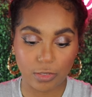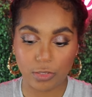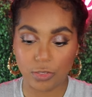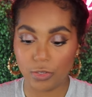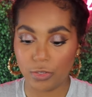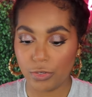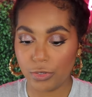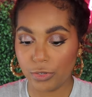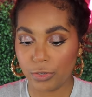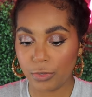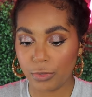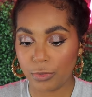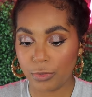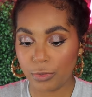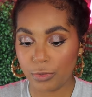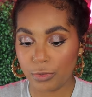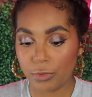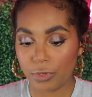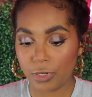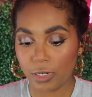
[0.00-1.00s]

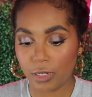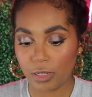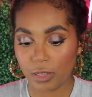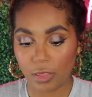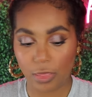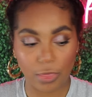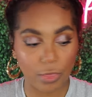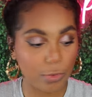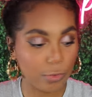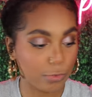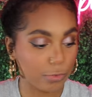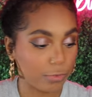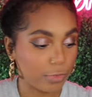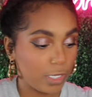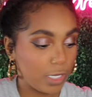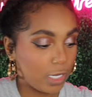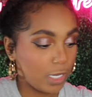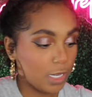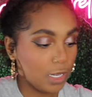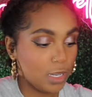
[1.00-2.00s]
Nude
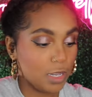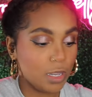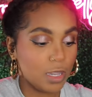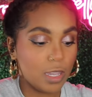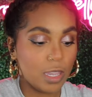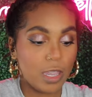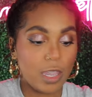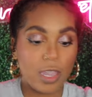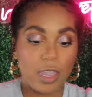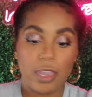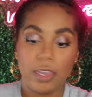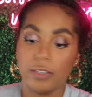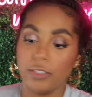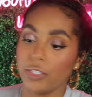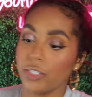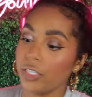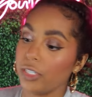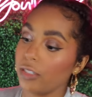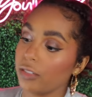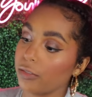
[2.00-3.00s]
3. And
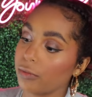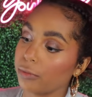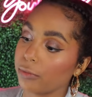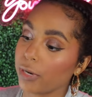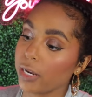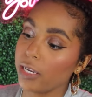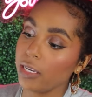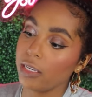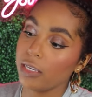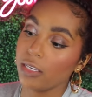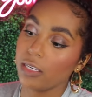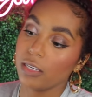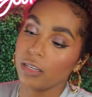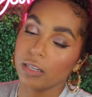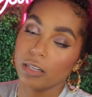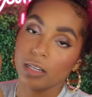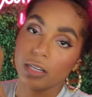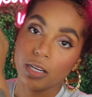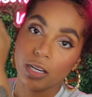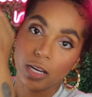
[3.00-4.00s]
she is right
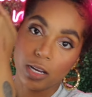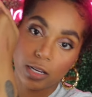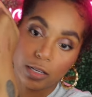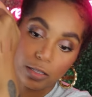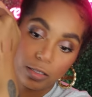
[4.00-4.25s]
here.